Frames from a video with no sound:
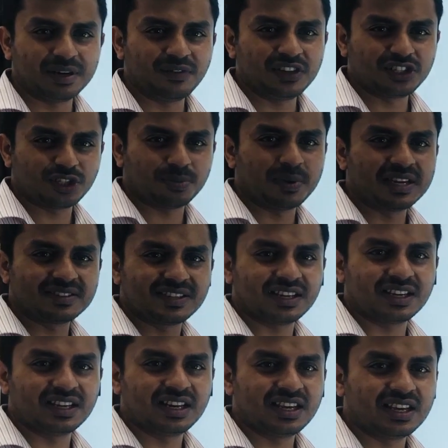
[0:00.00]
which
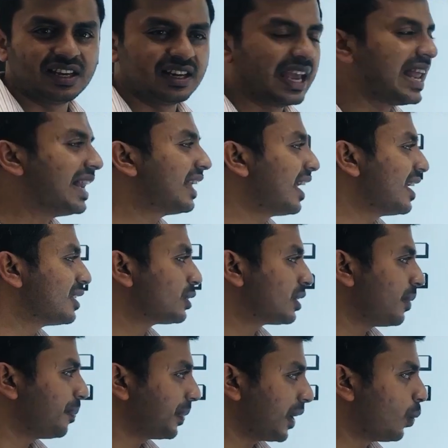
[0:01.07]
basically LKS
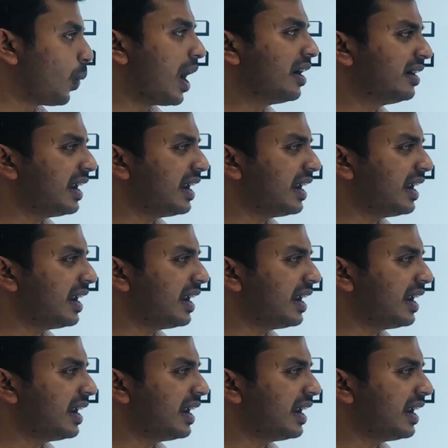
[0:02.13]
1,